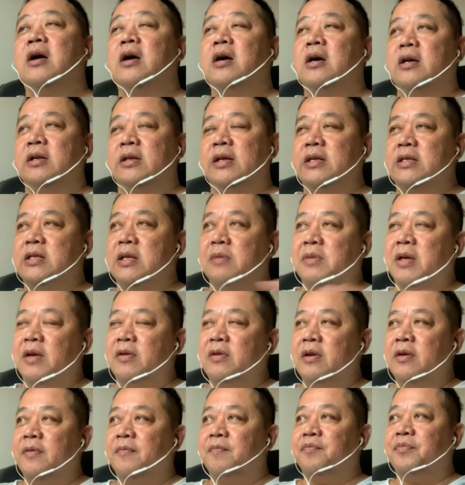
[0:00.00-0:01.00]
This is
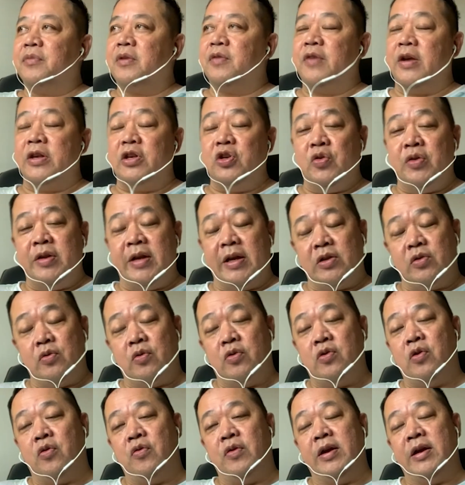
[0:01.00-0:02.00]
something very unique to
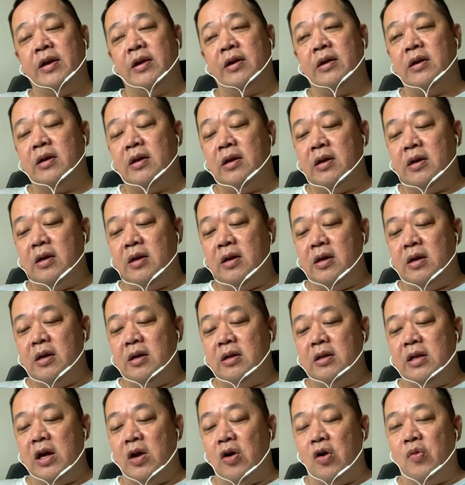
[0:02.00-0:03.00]
Korea.
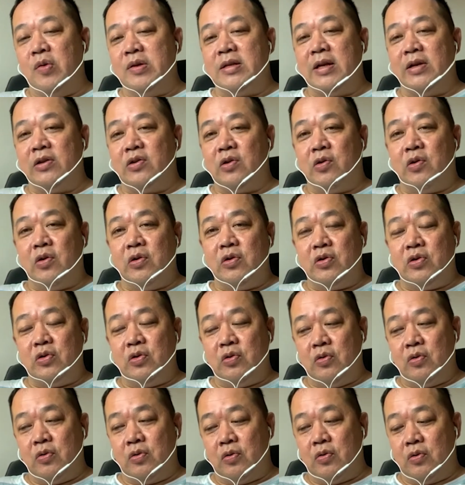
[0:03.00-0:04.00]
They always like to go
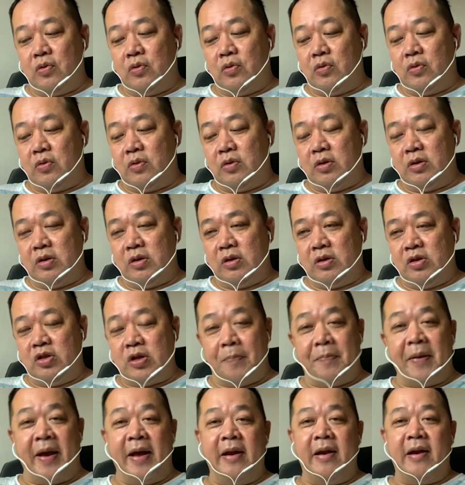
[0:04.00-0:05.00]
to
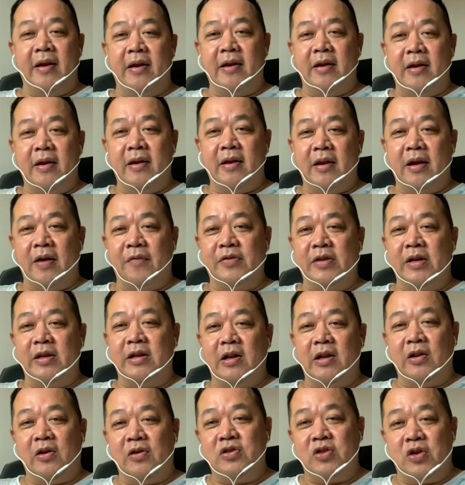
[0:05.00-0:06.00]
Japan after
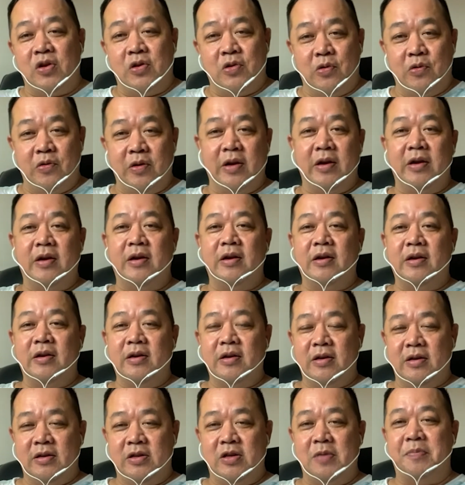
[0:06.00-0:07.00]
the launch in Korea.
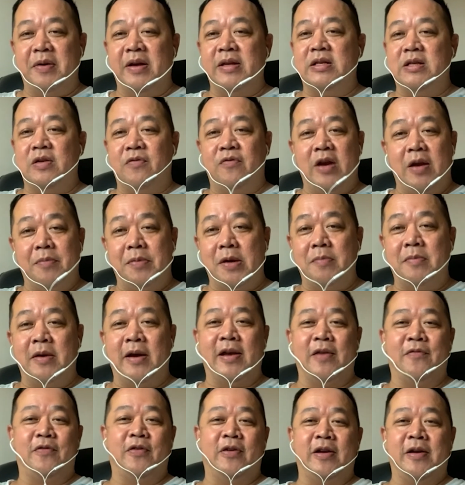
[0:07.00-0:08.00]
Japan is a very big
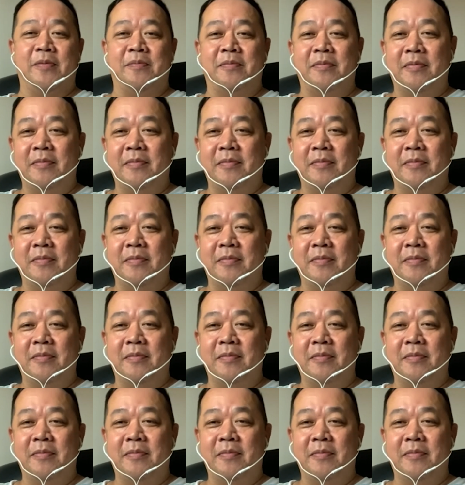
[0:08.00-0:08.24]
market for them.